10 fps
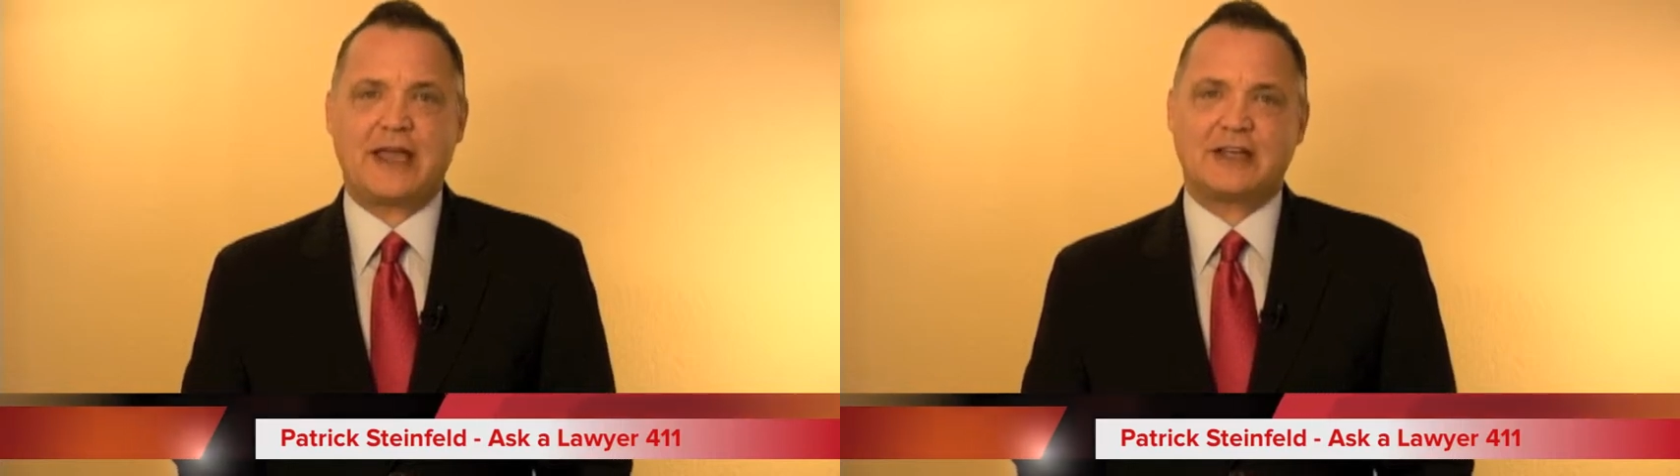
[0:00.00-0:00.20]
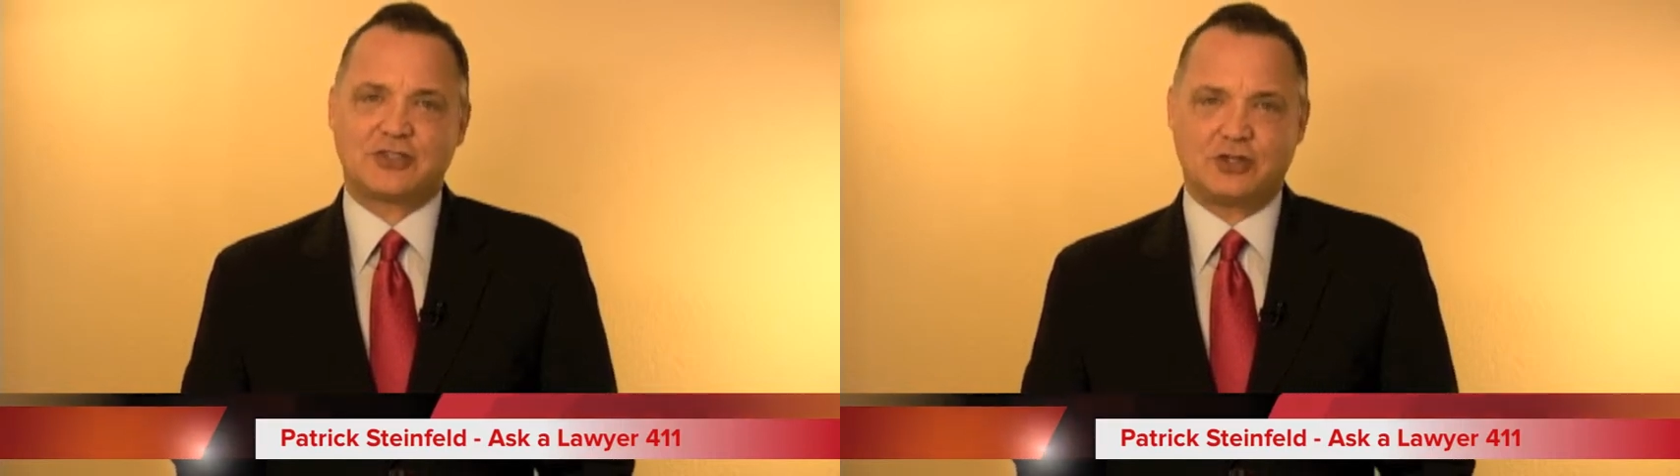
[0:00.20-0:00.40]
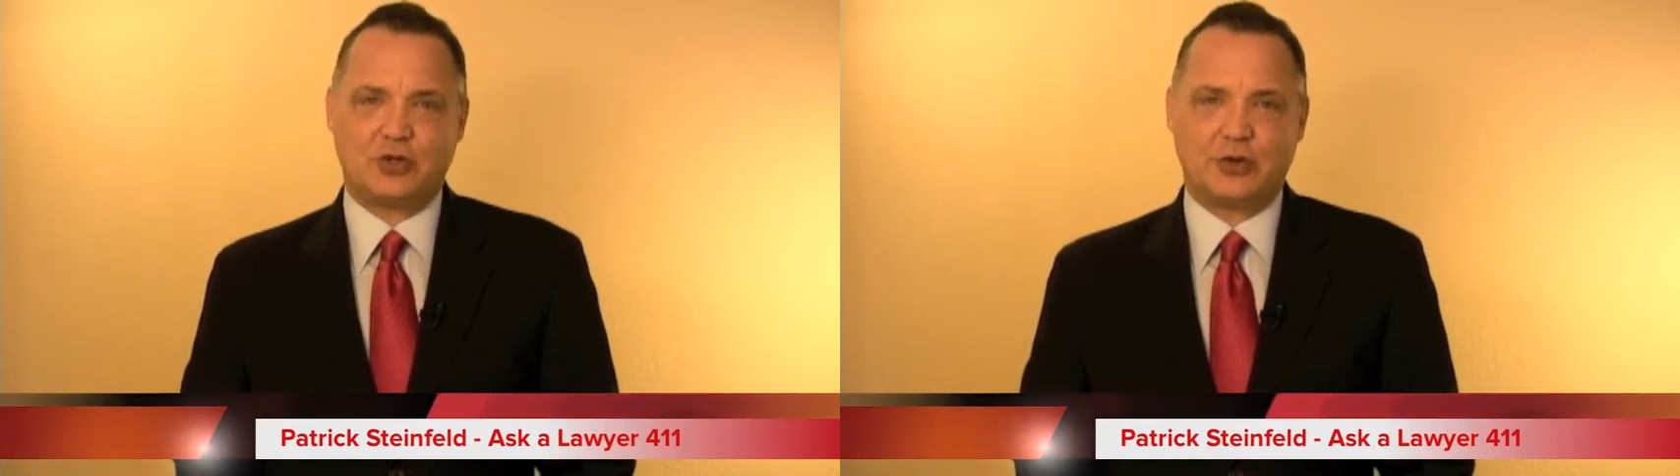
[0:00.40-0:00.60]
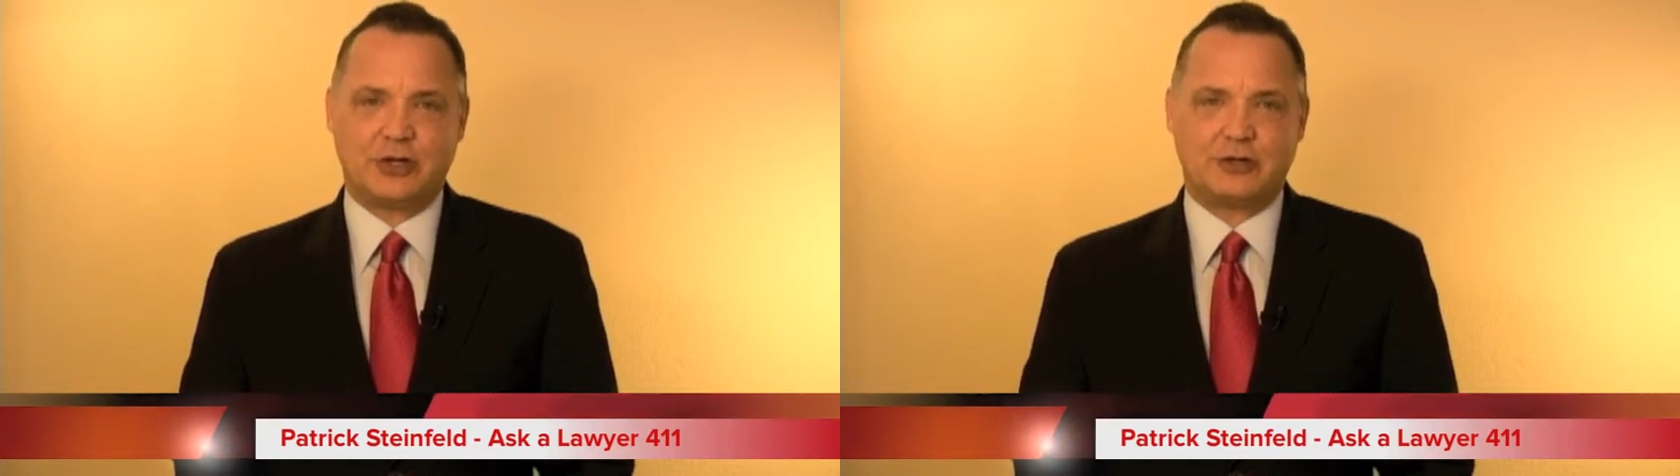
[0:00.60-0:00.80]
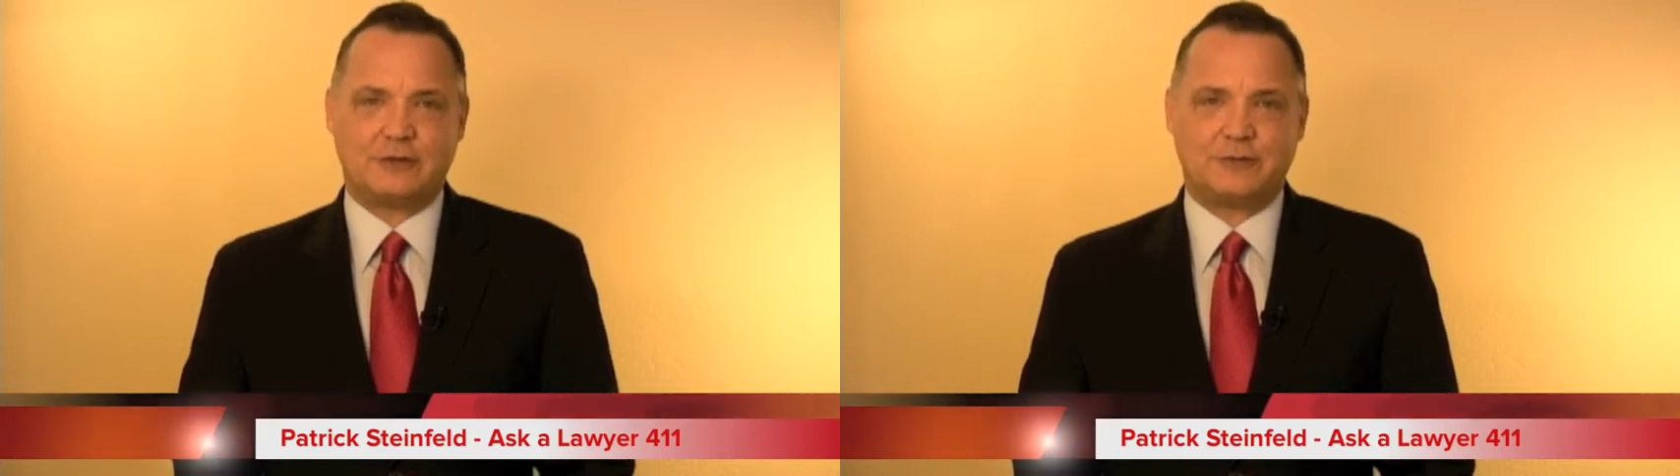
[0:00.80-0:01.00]
Ask a
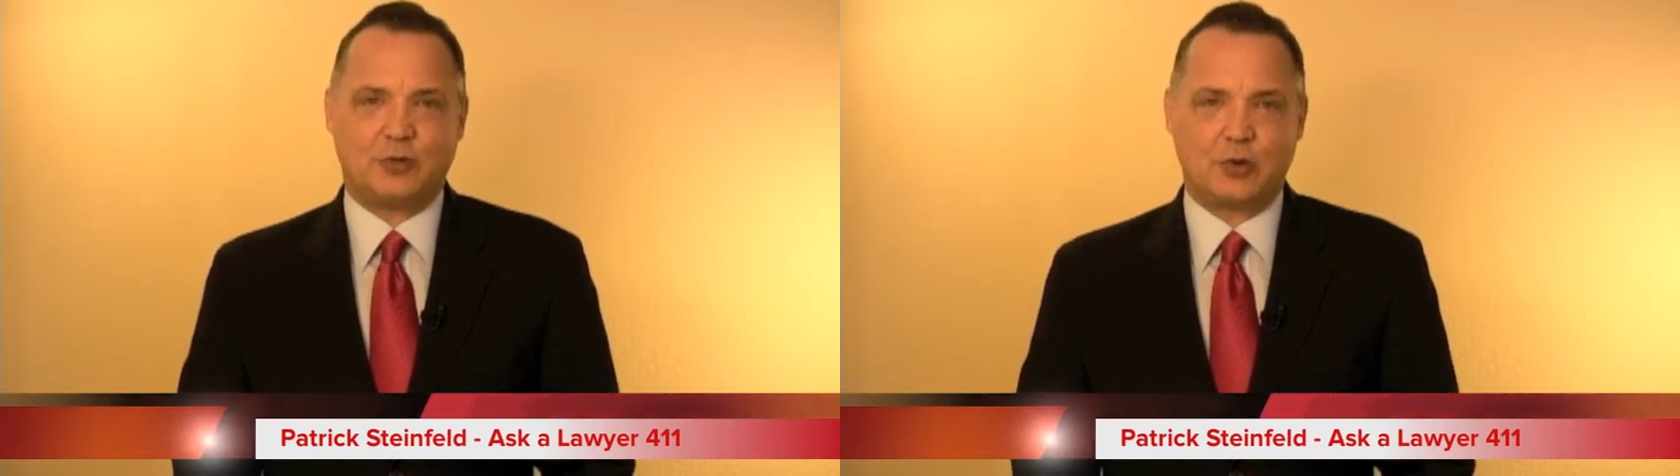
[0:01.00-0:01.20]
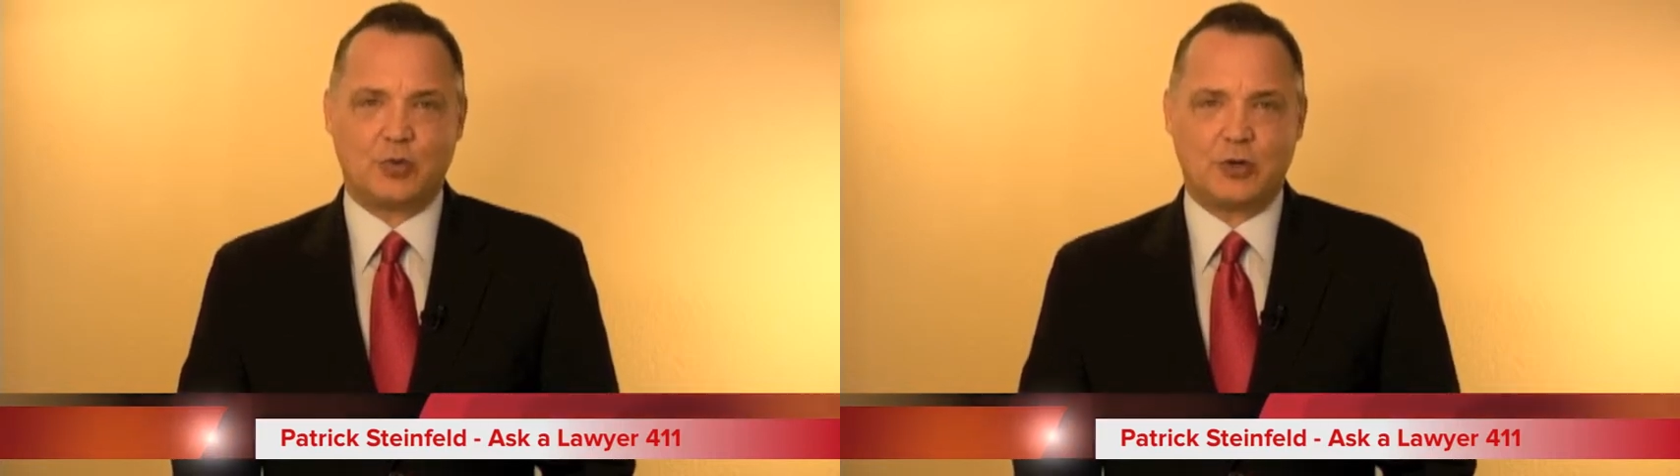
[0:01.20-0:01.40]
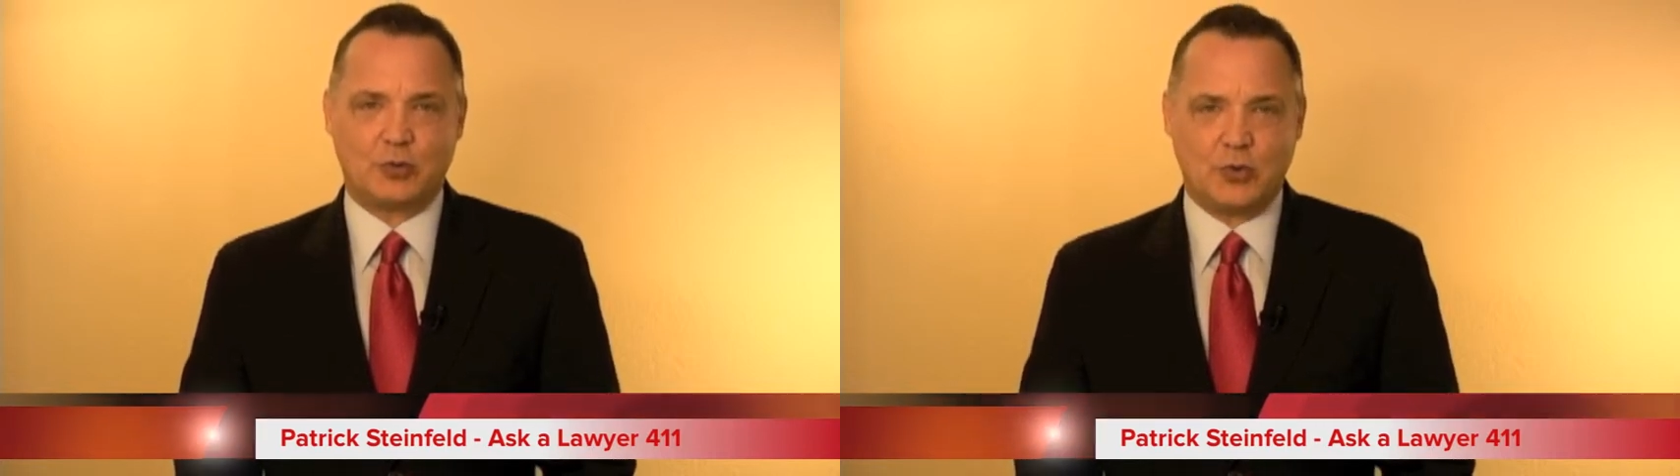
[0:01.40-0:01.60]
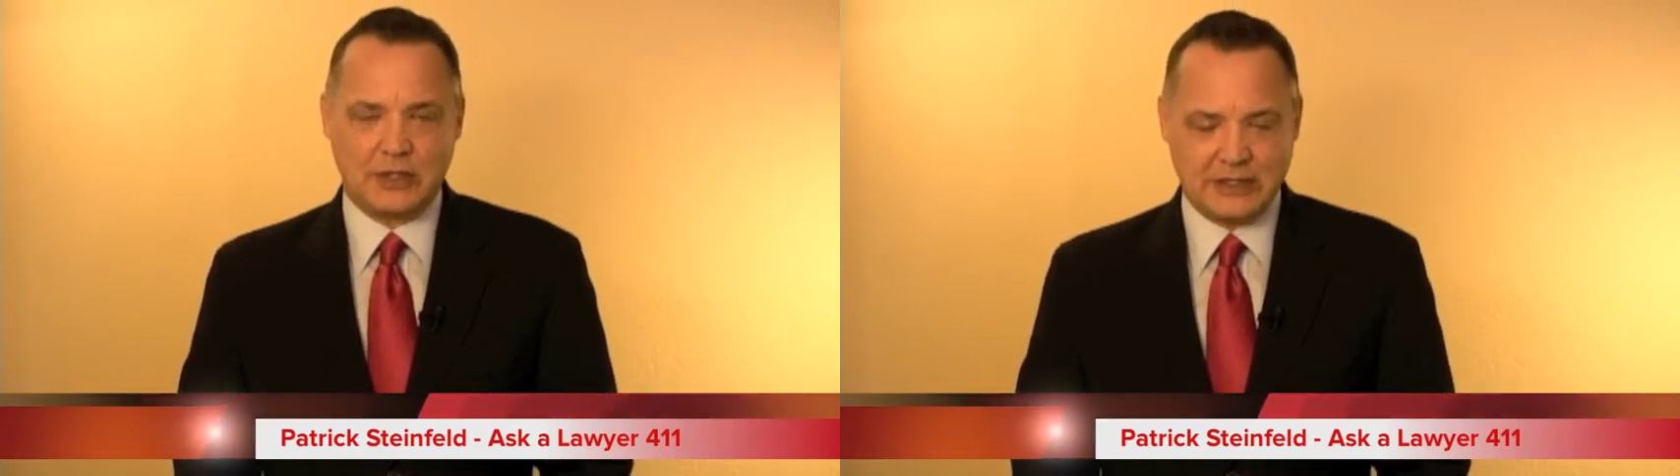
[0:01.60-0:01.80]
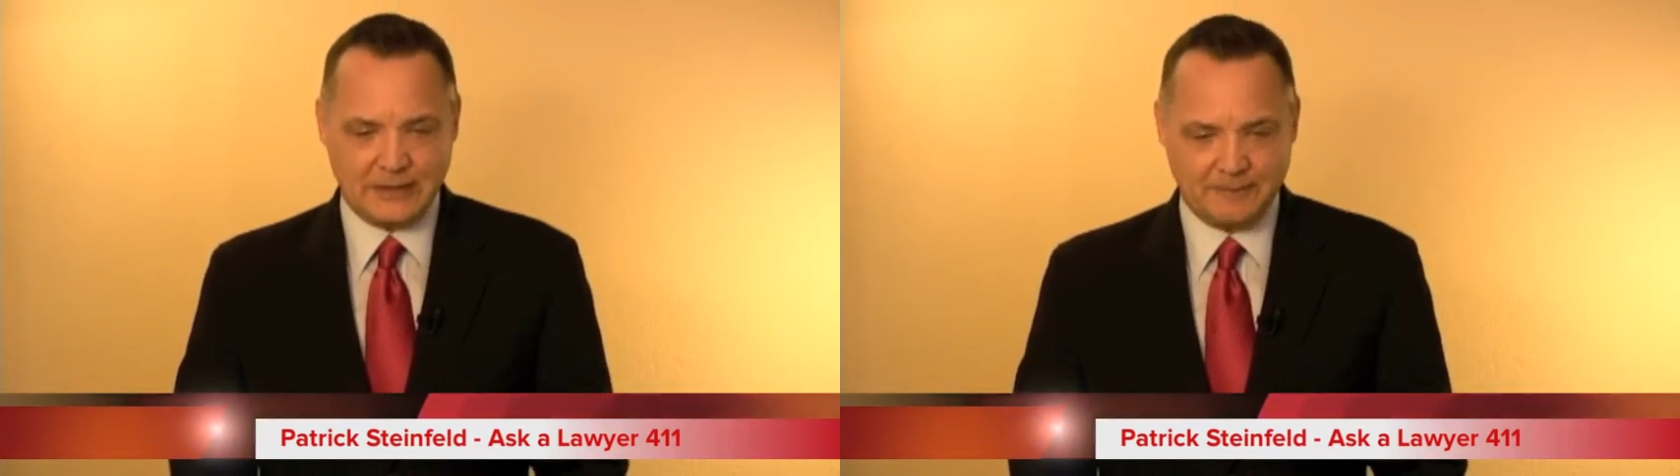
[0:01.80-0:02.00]
Lawyer
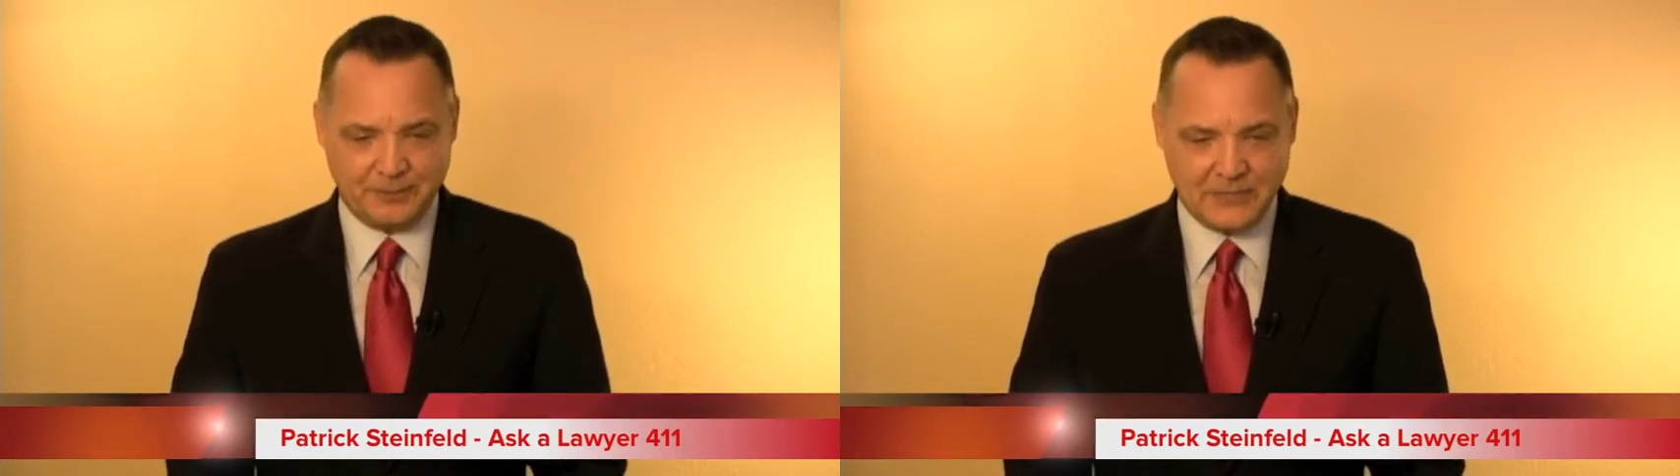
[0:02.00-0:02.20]
411.